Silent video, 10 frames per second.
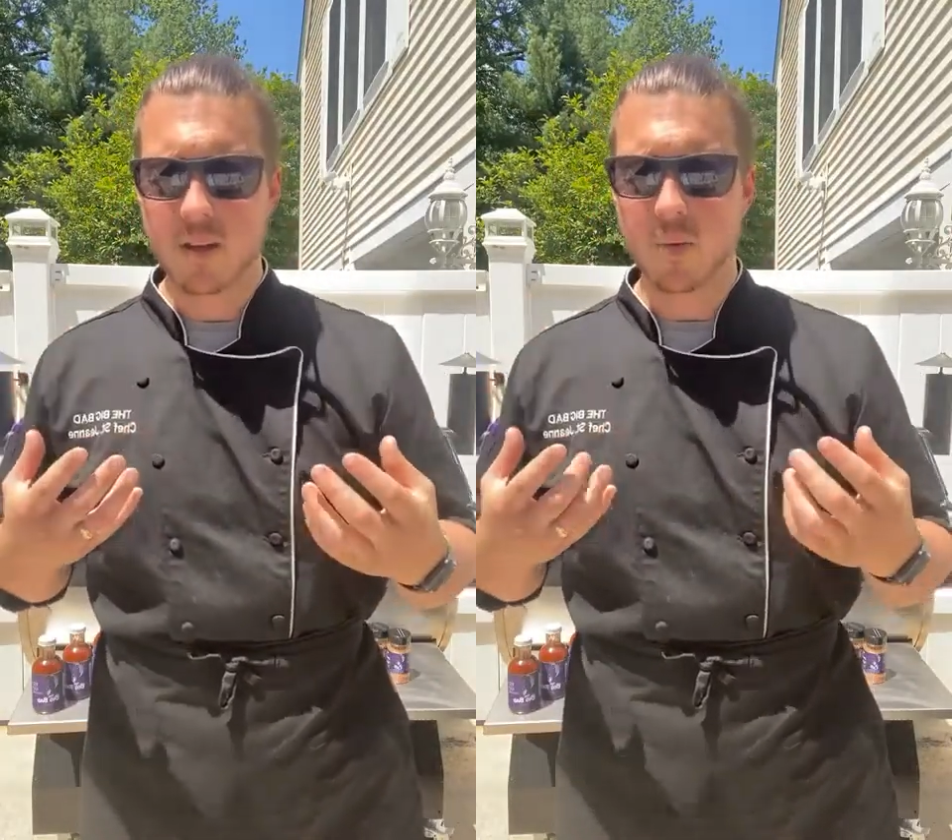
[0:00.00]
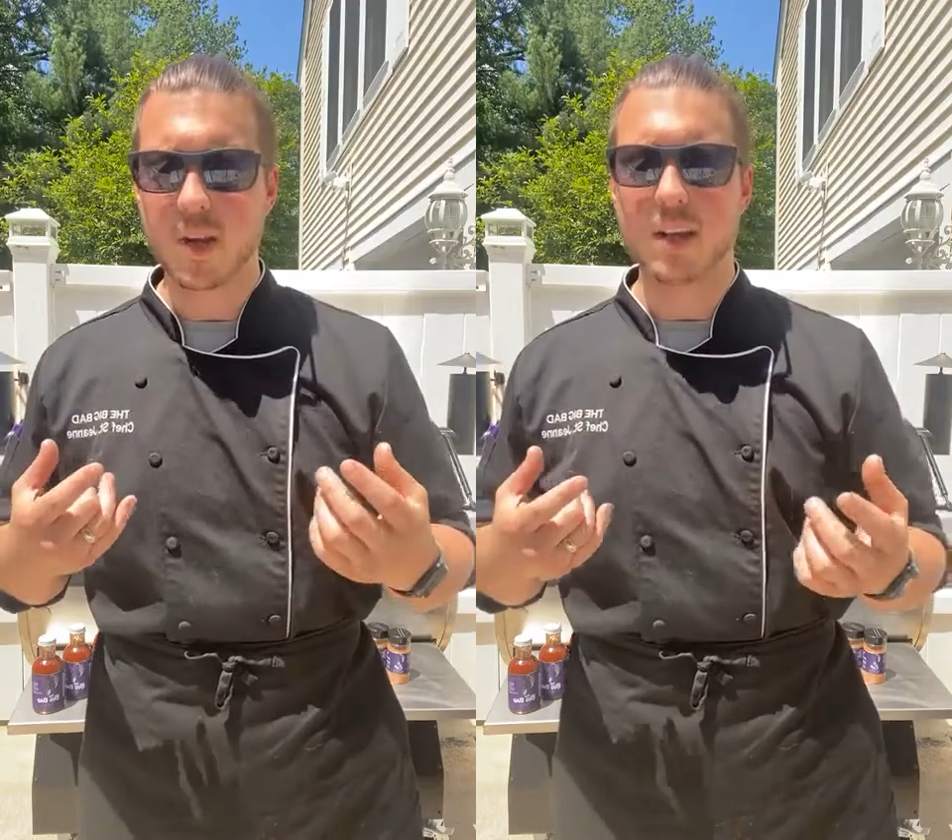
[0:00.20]

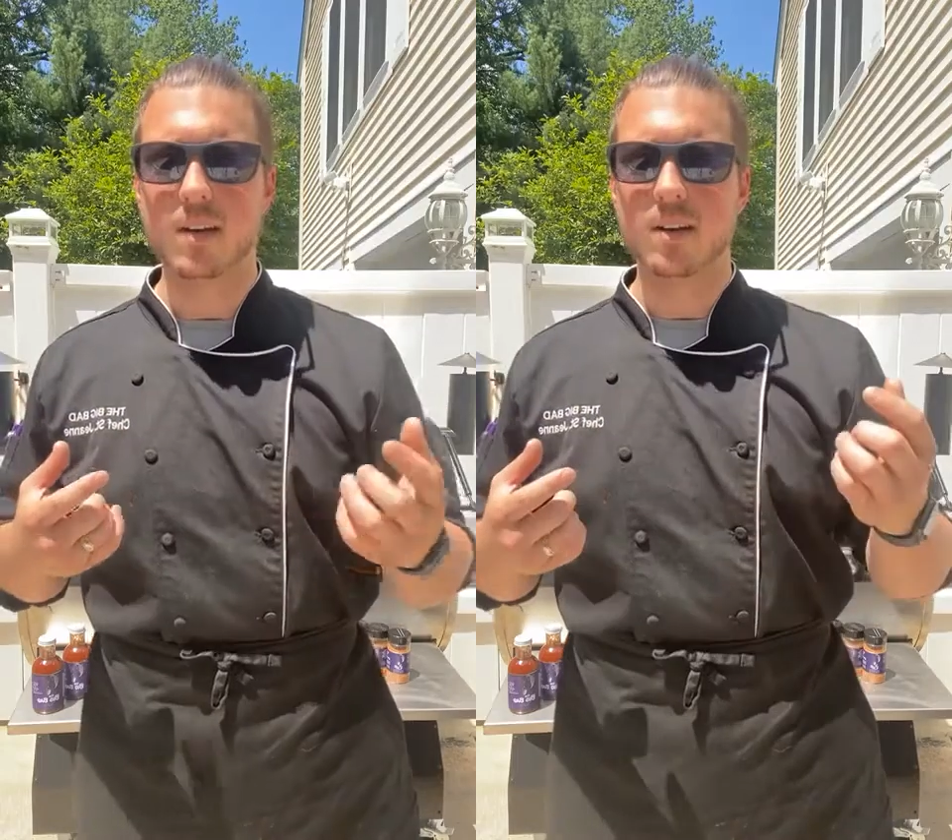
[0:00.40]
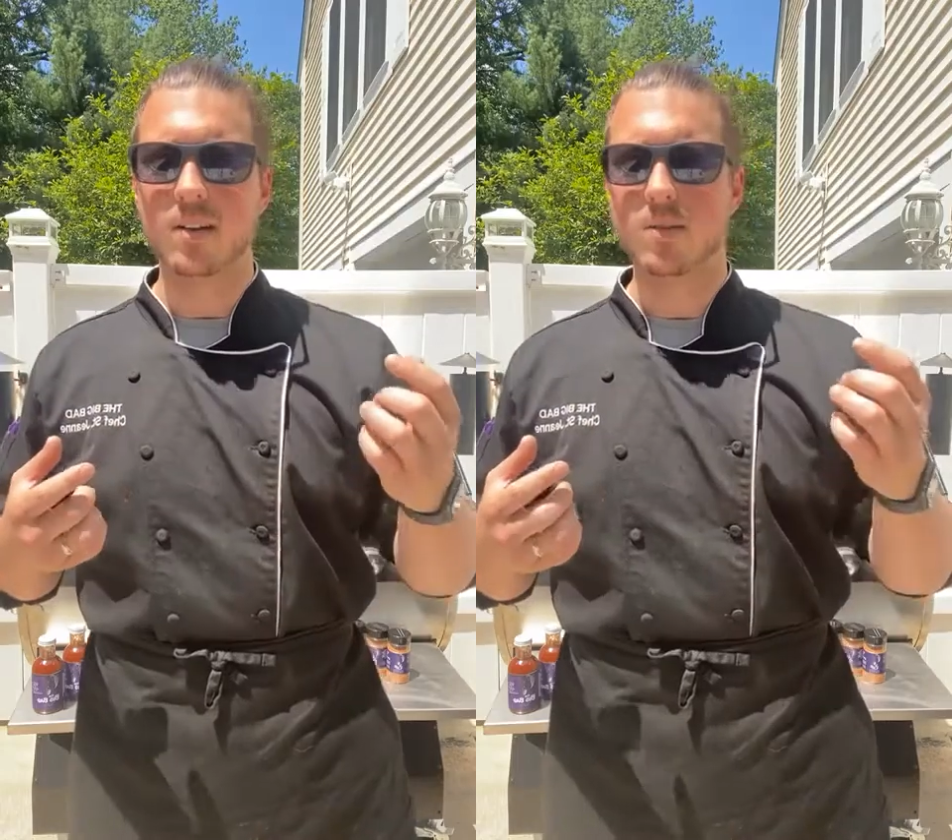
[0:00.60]
we
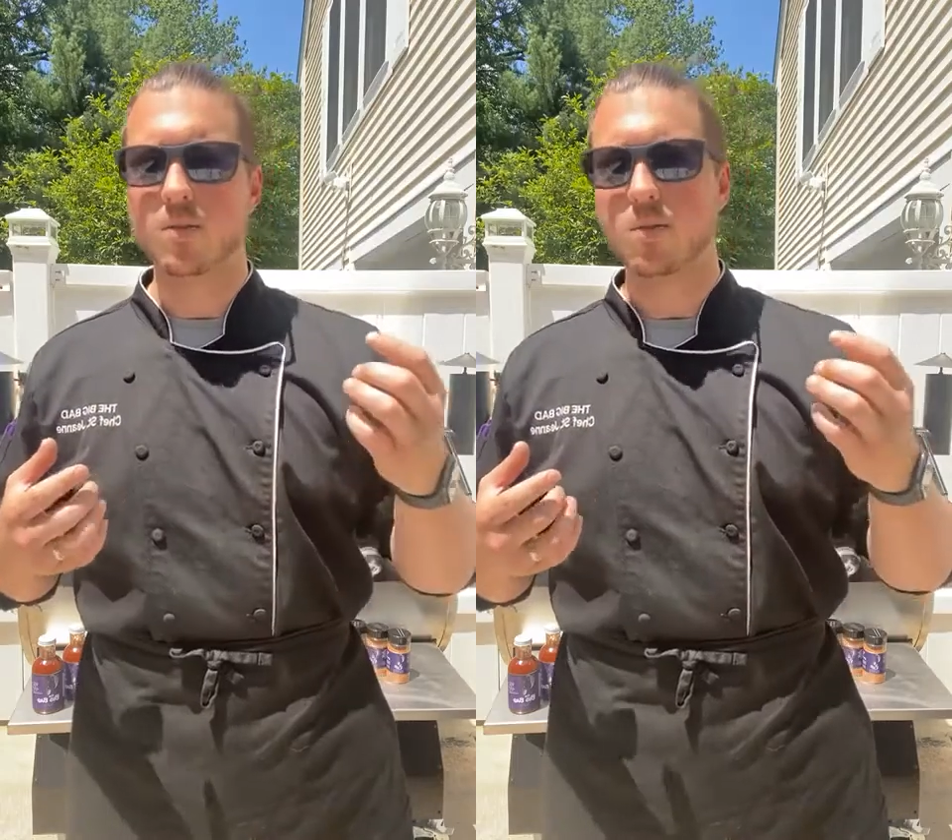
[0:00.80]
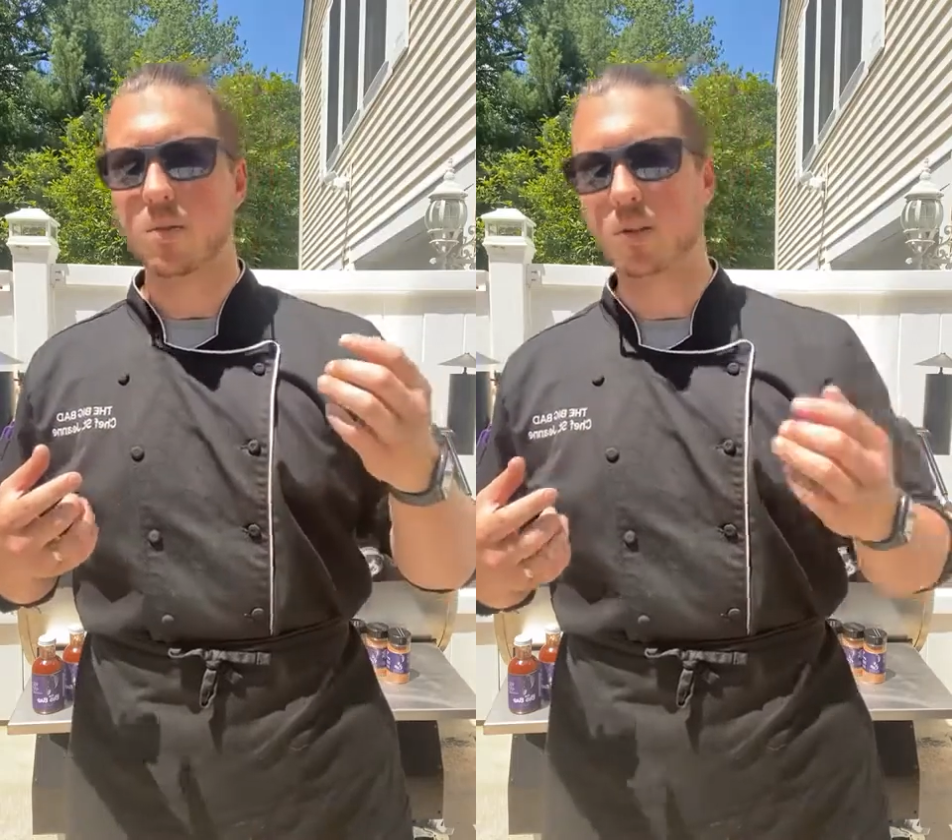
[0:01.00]
can
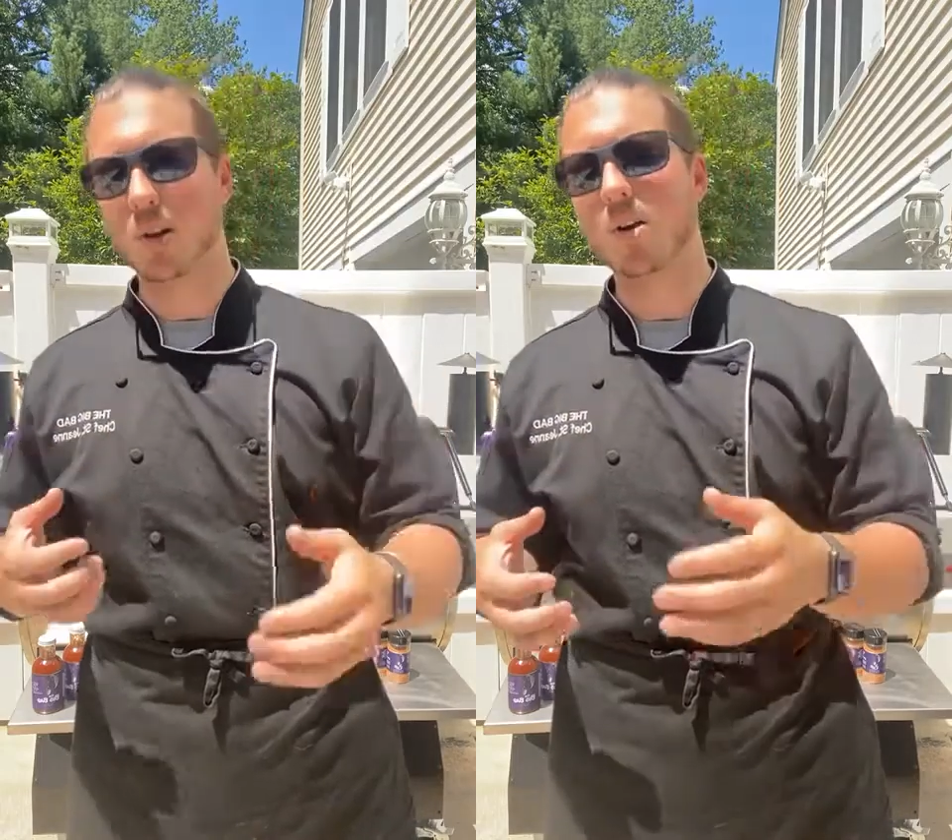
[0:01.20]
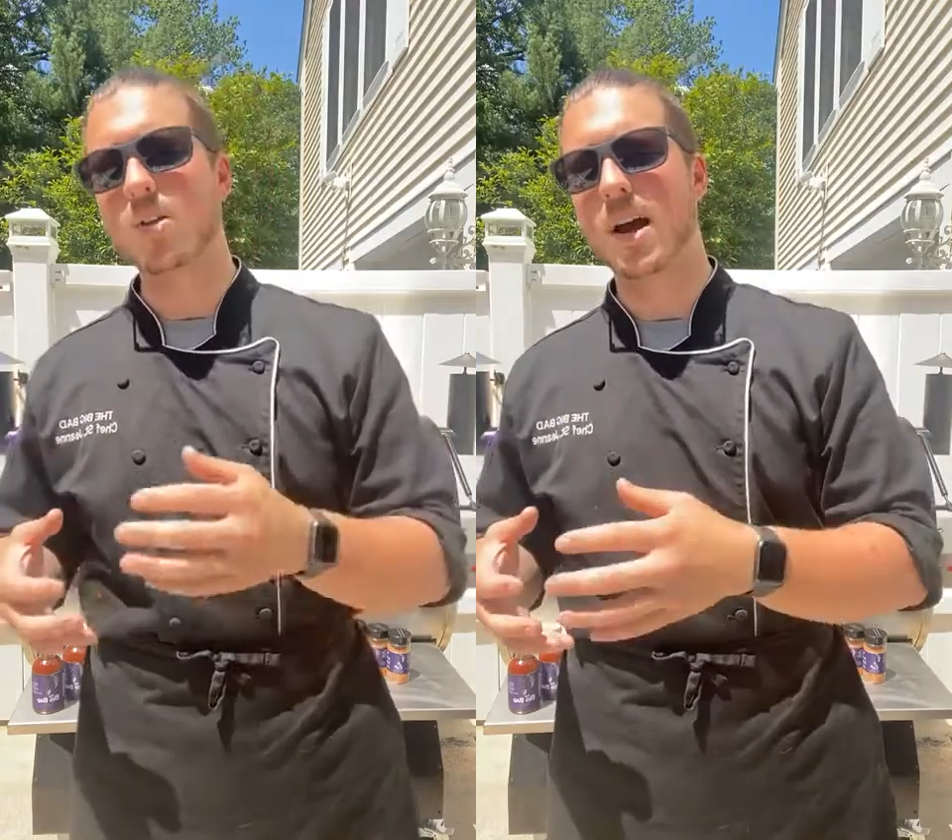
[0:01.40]

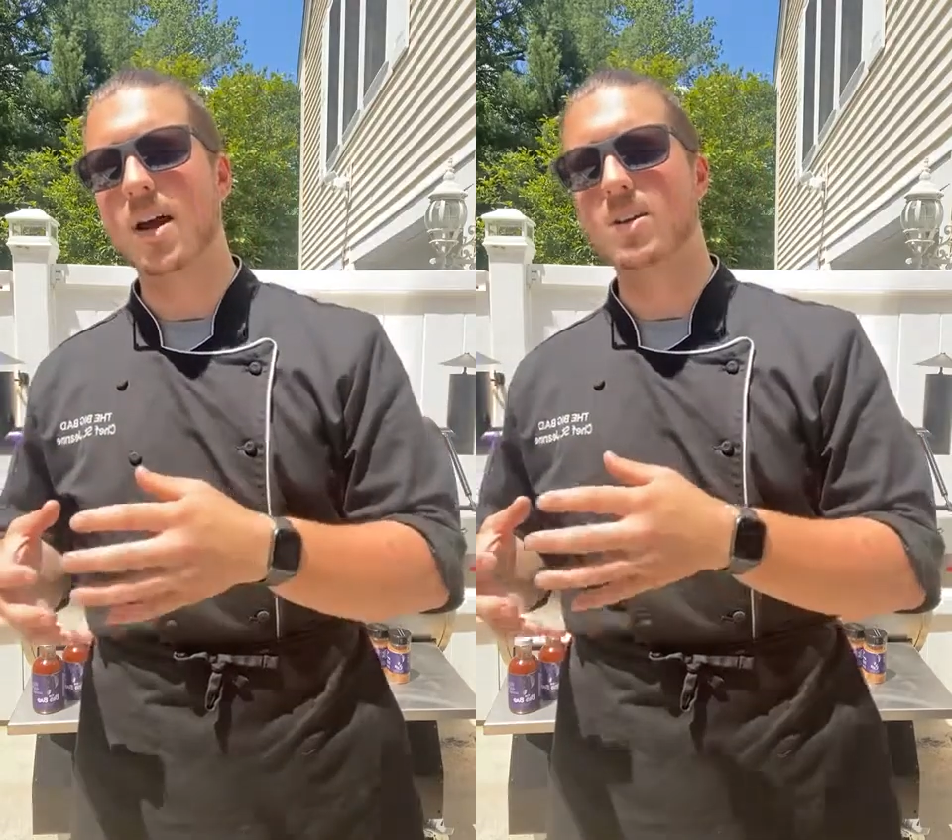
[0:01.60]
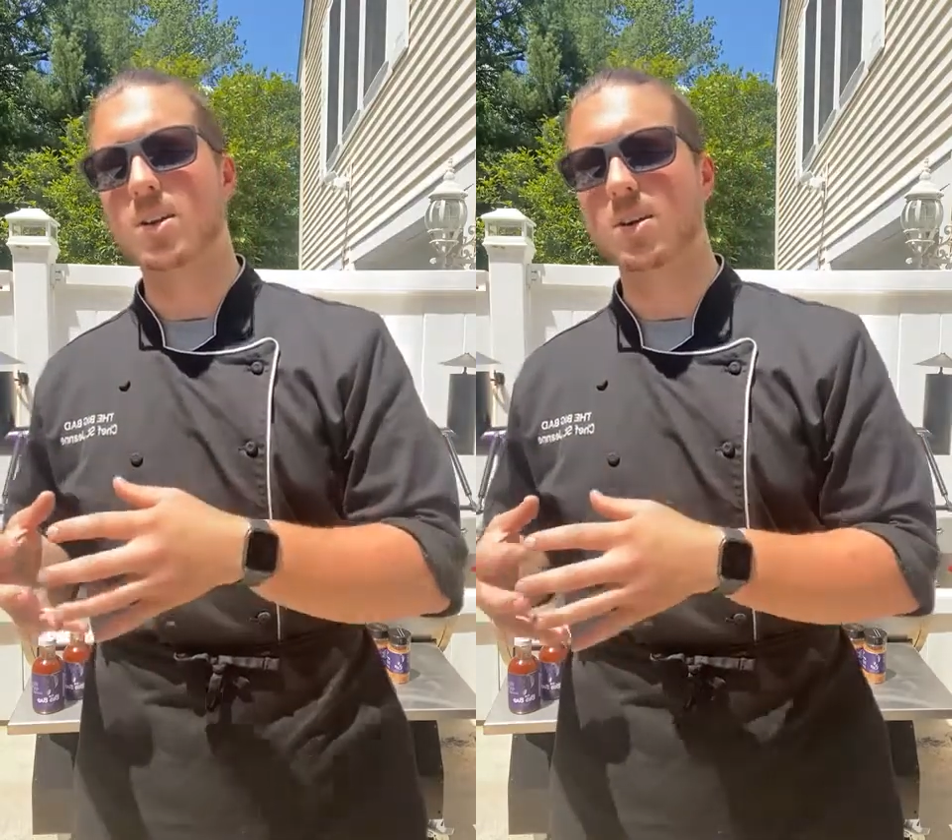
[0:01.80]
learn
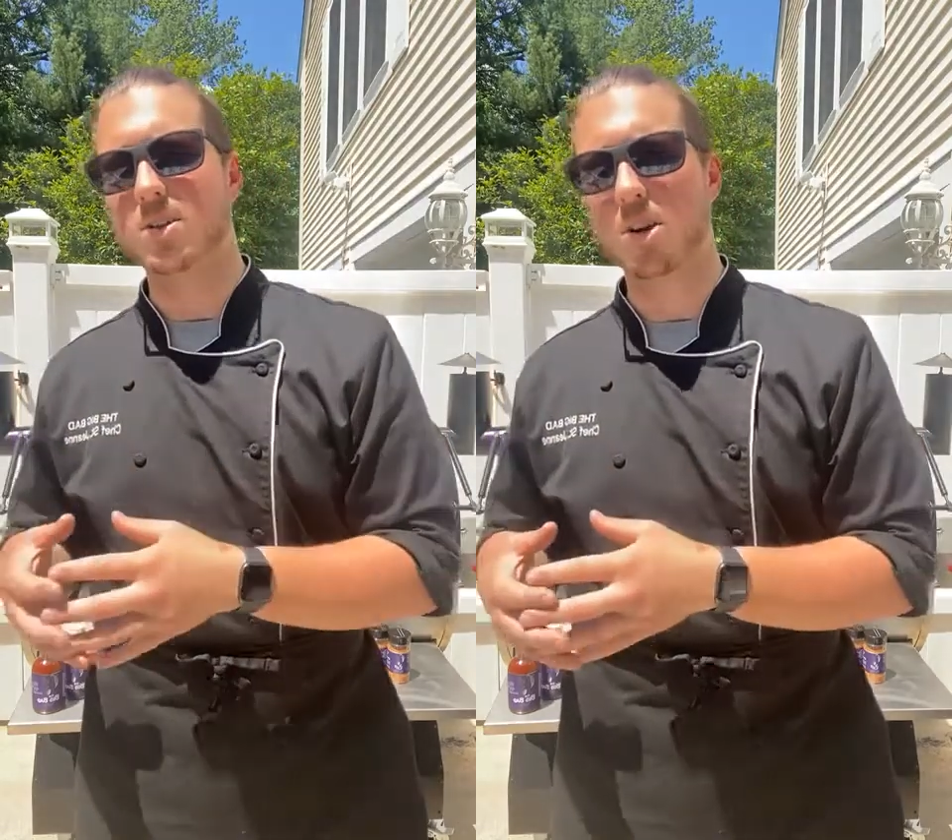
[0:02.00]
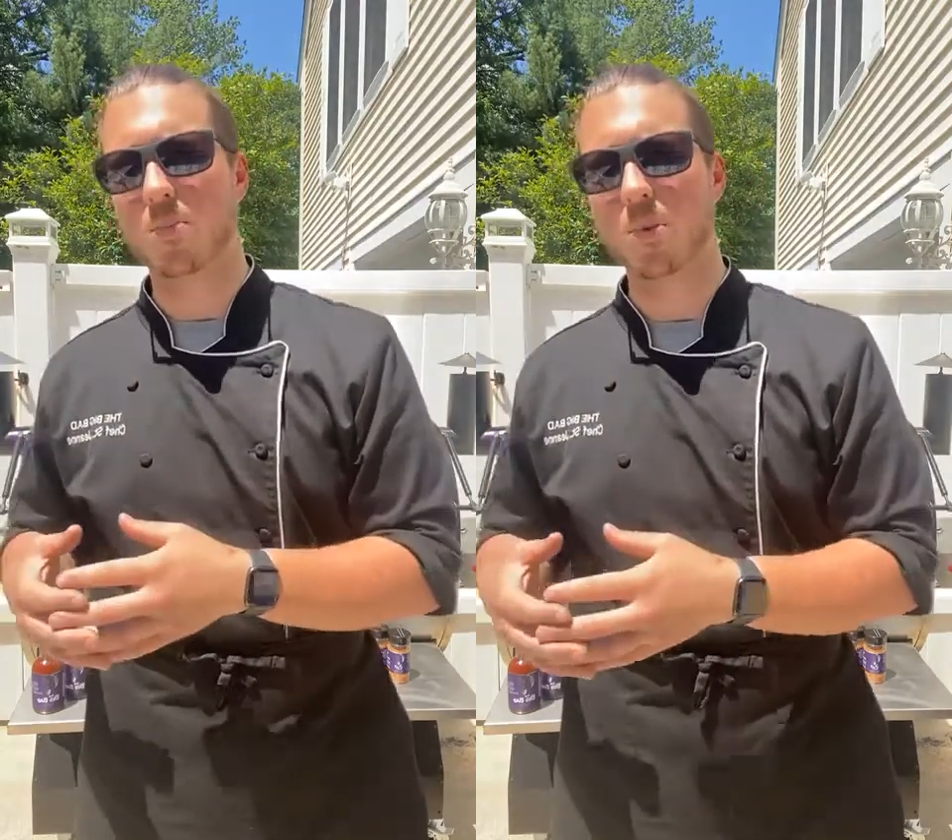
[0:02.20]
how to
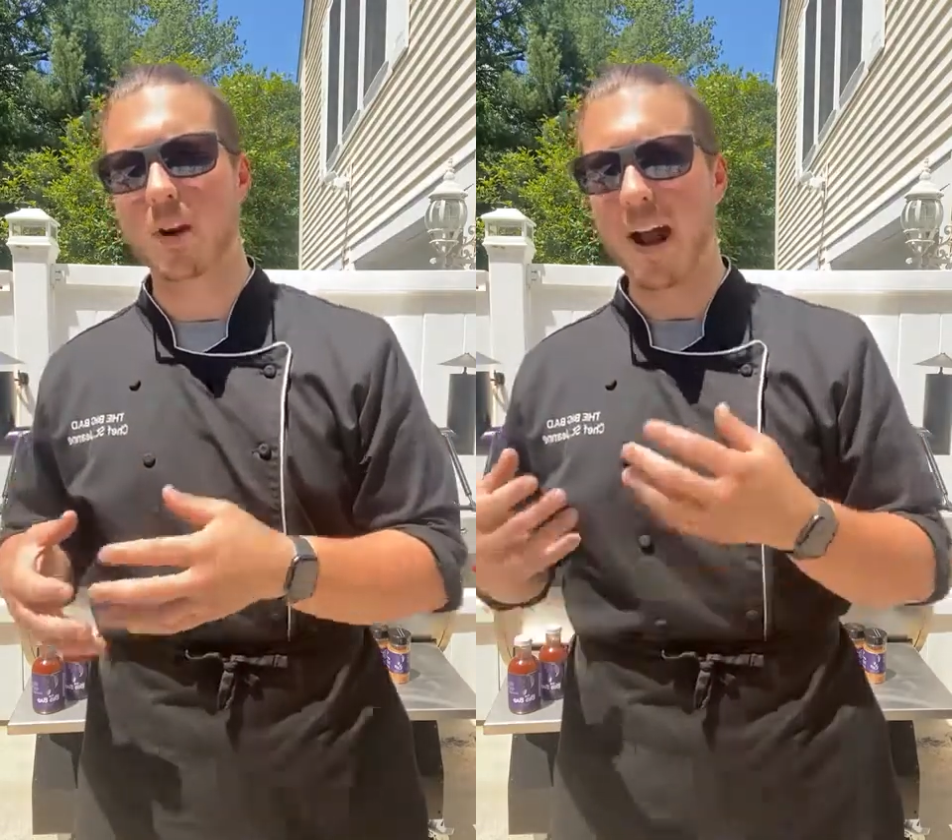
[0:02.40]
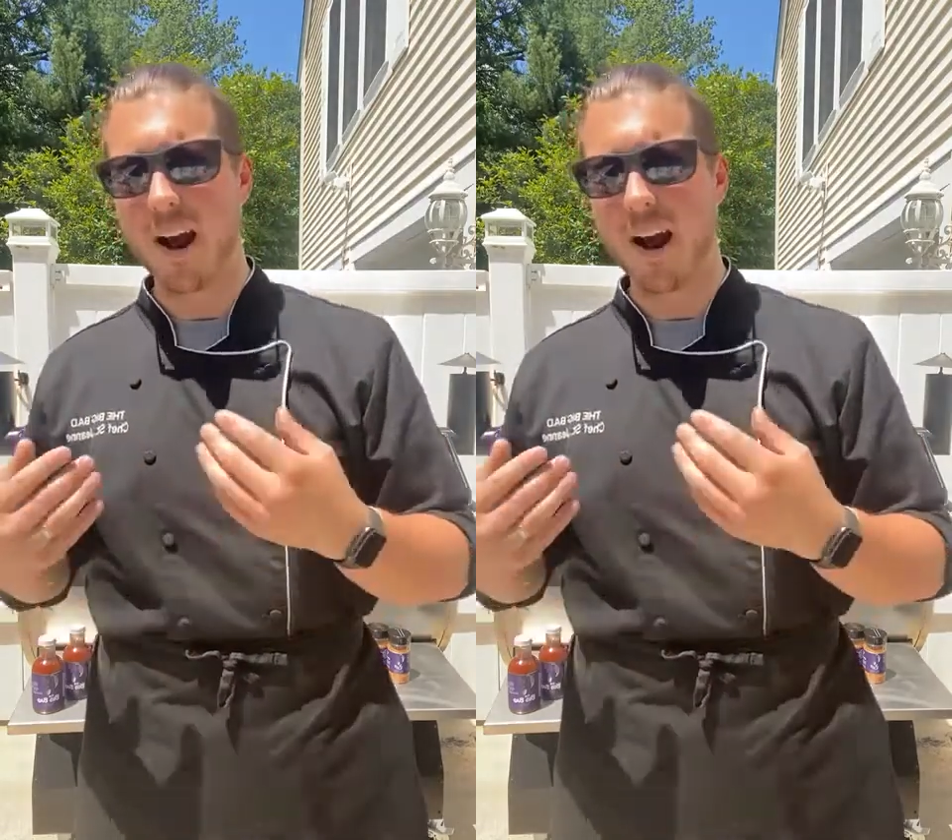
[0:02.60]
interpret